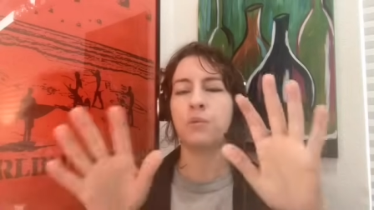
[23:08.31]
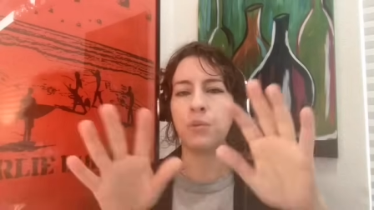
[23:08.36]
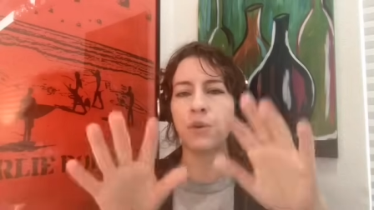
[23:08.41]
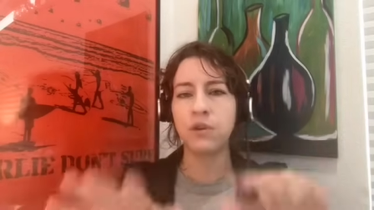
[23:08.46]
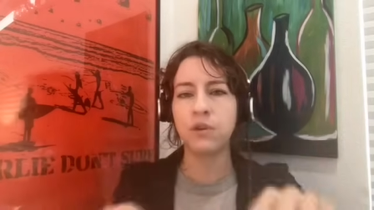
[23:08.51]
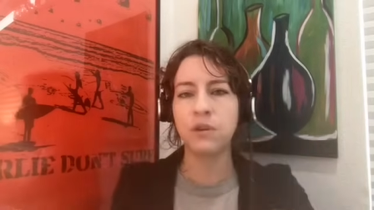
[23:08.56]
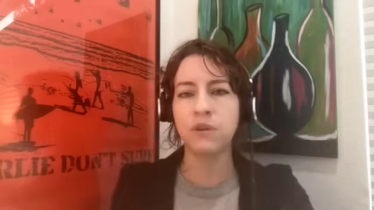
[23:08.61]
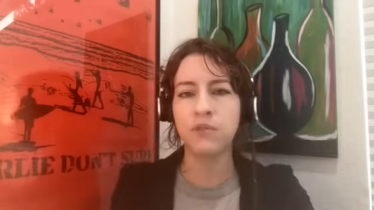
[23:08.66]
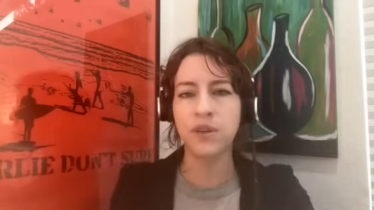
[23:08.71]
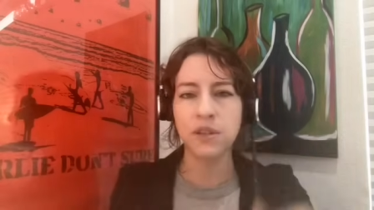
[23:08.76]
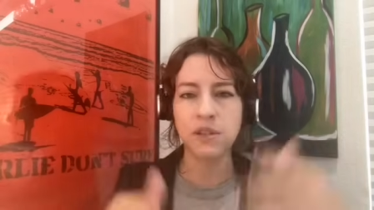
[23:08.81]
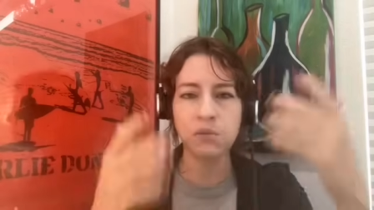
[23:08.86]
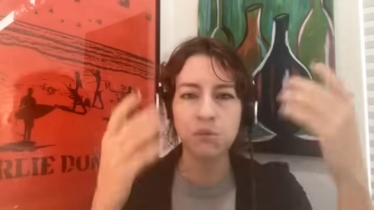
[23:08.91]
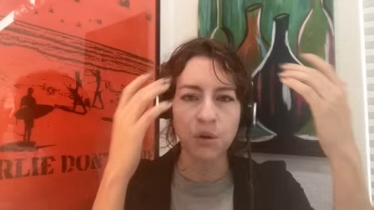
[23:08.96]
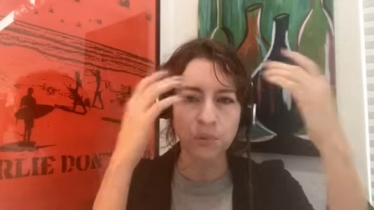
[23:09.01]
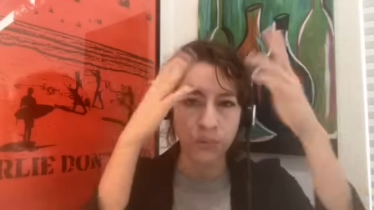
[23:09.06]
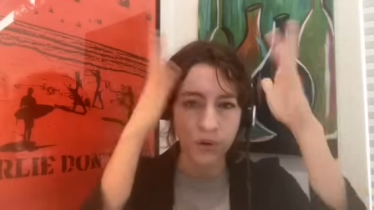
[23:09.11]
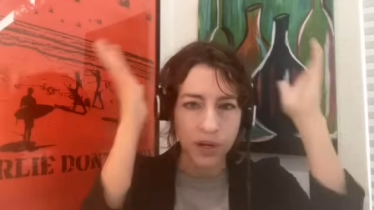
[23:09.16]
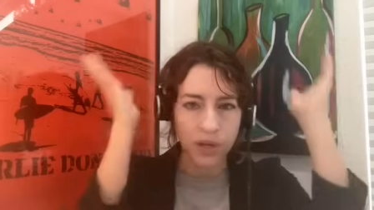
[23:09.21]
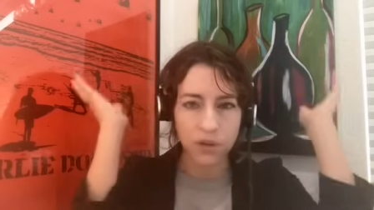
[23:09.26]
When you're a victim,
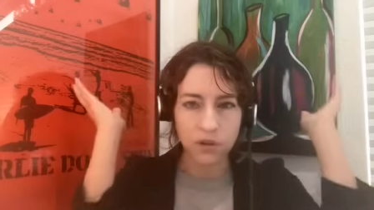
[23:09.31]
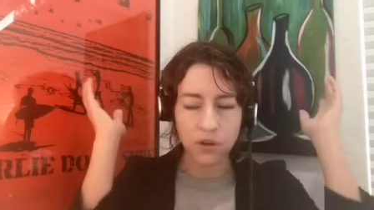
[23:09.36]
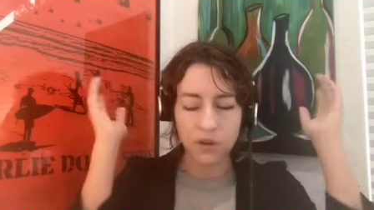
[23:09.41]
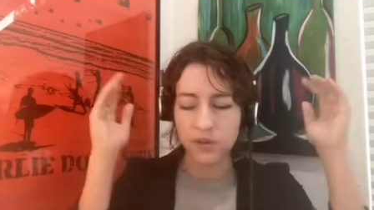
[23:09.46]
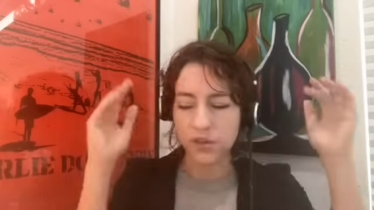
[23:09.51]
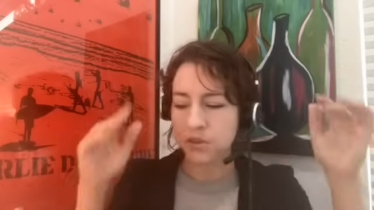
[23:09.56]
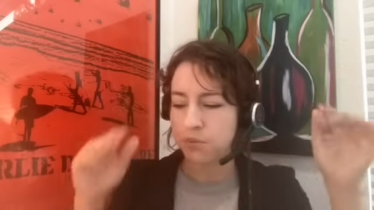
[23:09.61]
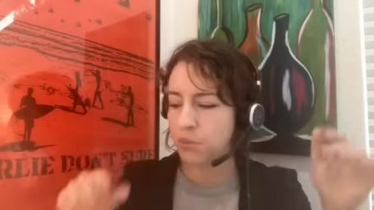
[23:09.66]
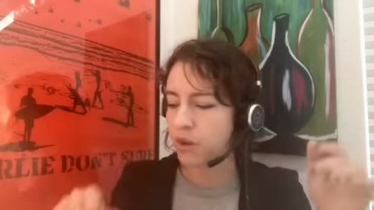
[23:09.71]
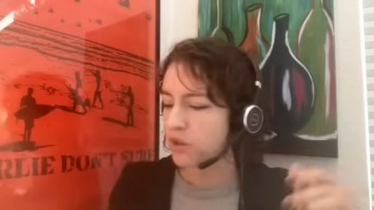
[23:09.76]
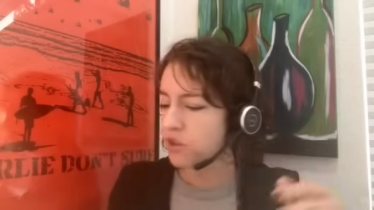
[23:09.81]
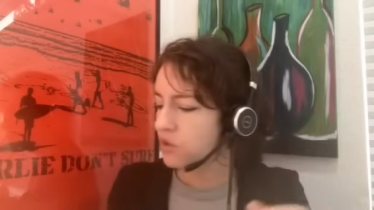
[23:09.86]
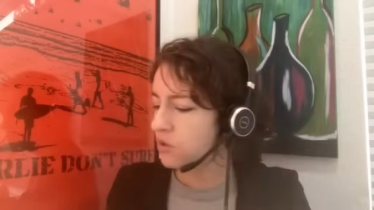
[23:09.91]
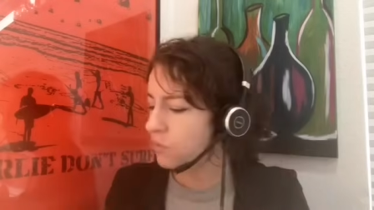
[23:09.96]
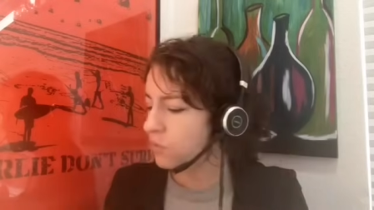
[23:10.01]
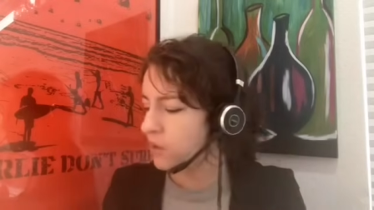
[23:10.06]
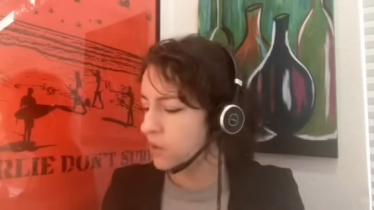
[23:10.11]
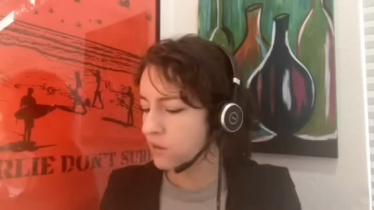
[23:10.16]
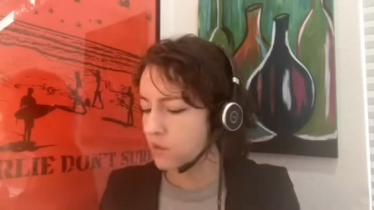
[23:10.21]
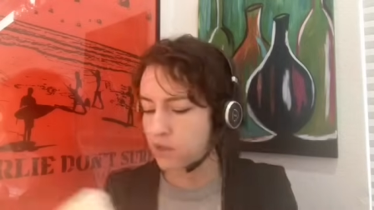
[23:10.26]
your brain turns to mush.
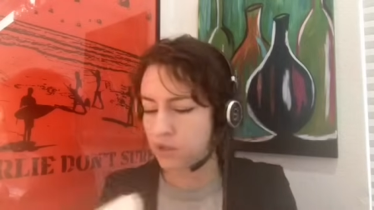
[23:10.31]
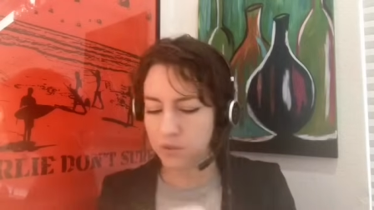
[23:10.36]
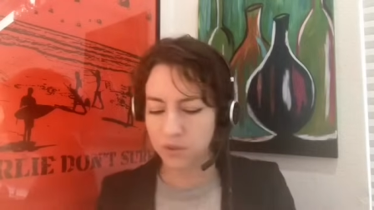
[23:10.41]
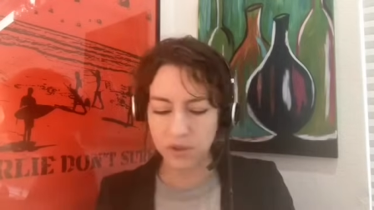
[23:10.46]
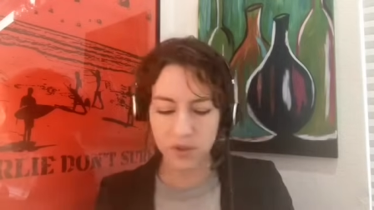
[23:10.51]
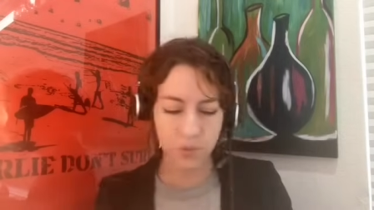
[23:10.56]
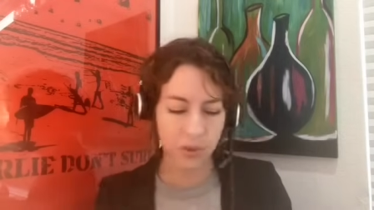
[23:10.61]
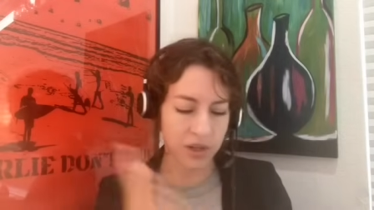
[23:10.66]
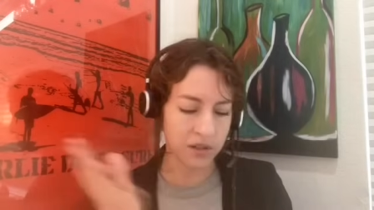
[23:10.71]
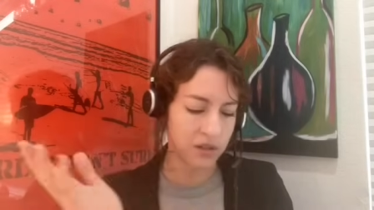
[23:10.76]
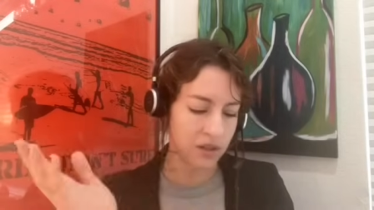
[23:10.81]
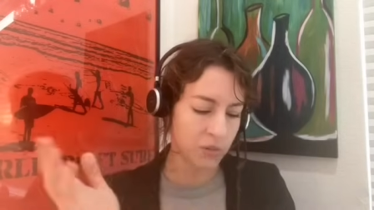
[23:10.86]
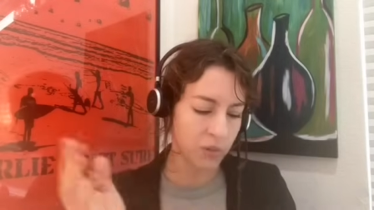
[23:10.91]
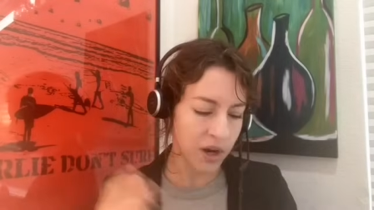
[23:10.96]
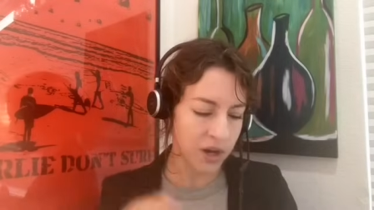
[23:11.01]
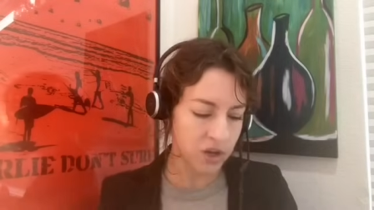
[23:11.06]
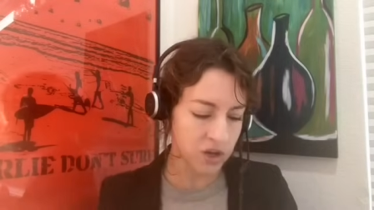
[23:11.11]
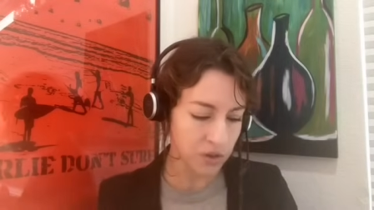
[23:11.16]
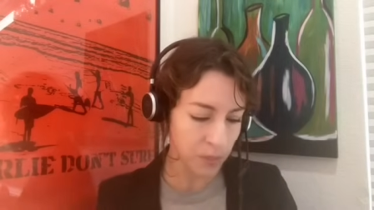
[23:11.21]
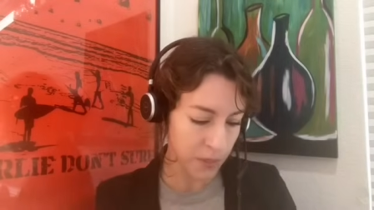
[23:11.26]
We don't need to expect any
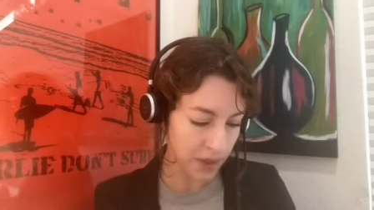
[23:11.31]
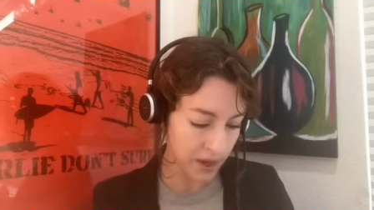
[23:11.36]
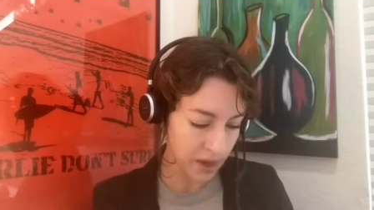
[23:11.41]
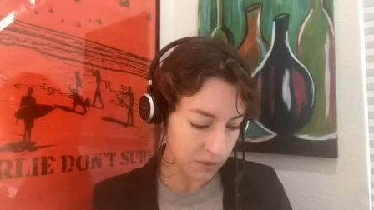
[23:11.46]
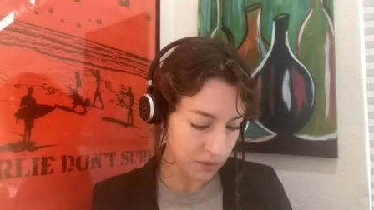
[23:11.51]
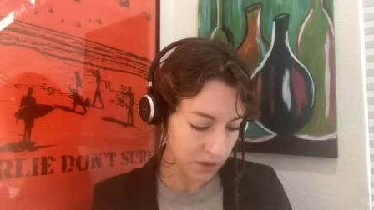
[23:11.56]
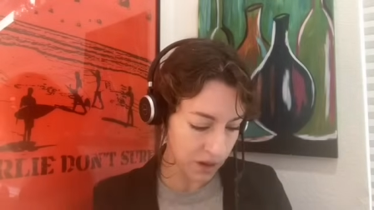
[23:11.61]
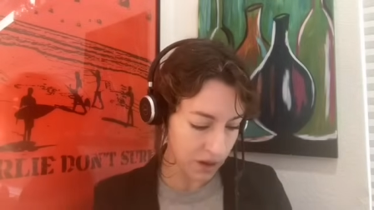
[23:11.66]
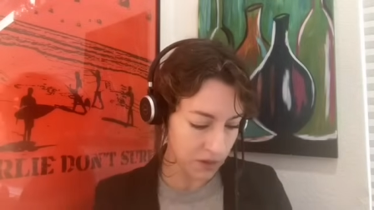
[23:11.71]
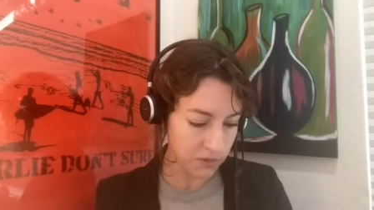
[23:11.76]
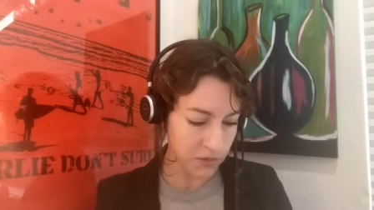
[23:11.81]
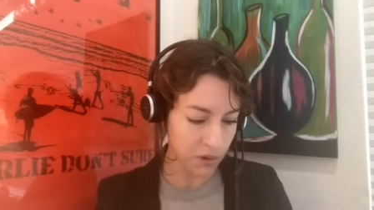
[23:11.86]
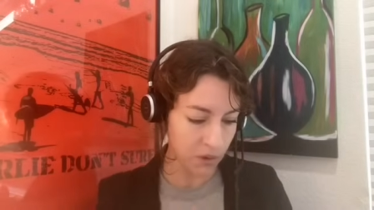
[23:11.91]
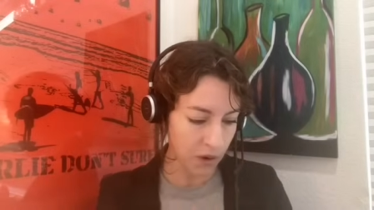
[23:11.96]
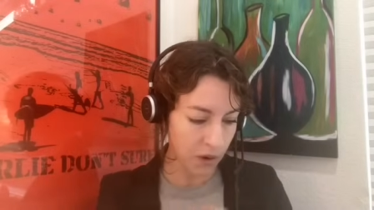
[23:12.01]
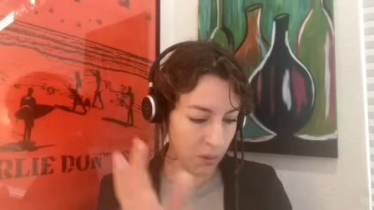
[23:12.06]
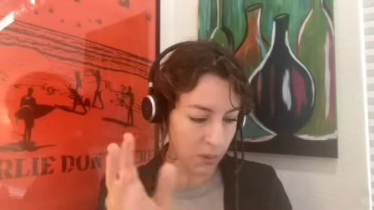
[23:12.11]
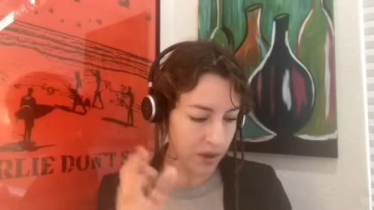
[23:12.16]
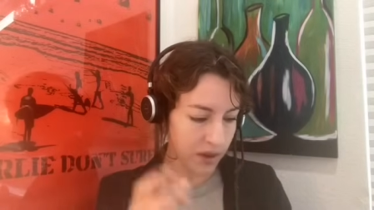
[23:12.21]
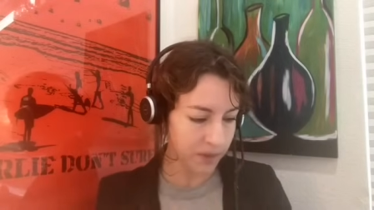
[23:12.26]
rational behavior out of you.
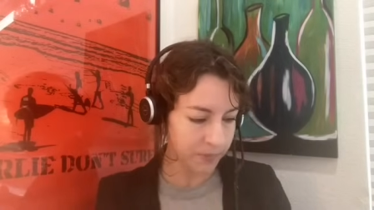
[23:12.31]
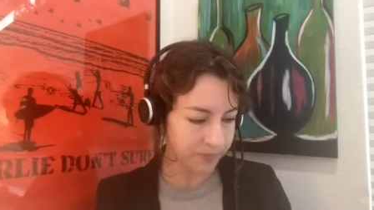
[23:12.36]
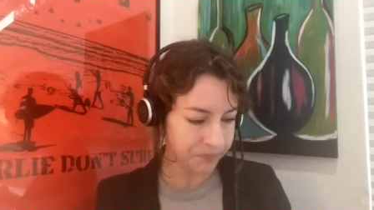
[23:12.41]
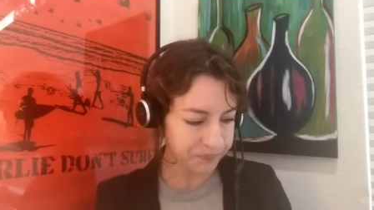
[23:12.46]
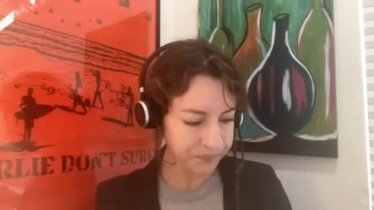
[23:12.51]
Okay.